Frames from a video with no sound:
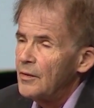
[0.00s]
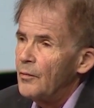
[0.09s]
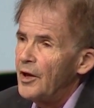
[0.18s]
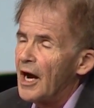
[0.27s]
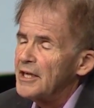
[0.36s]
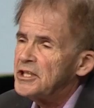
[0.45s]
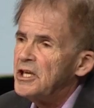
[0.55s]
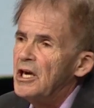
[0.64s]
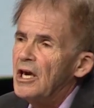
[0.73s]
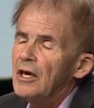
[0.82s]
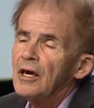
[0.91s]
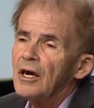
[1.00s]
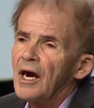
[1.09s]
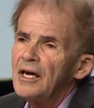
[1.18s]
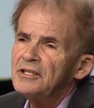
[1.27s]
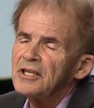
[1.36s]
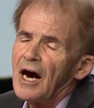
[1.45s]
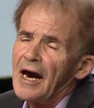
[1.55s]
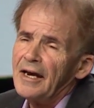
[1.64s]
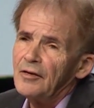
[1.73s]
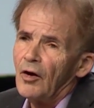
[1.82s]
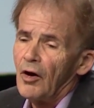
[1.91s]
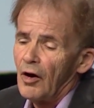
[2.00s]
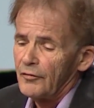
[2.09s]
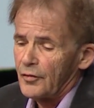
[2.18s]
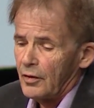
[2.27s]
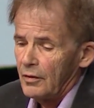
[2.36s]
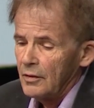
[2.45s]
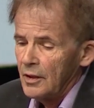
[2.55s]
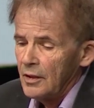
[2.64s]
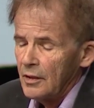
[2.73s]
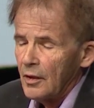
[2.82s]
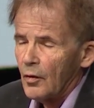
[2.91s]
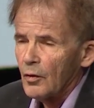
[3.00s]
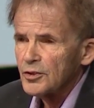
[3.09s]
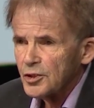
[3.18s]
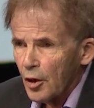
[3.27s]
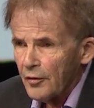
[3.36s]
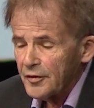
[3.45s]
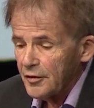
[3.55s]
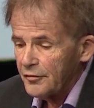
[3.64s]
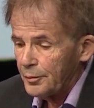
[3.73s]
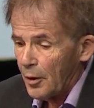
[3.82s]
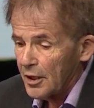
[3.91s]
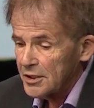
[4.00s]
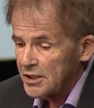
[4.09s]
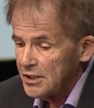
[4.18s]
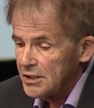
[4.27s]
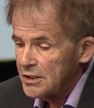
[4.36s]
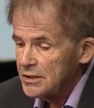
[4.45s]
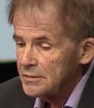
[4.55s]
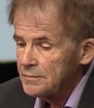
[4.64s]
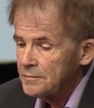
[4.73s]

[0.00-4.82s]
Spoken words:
we are seeing a tide of conservative policies,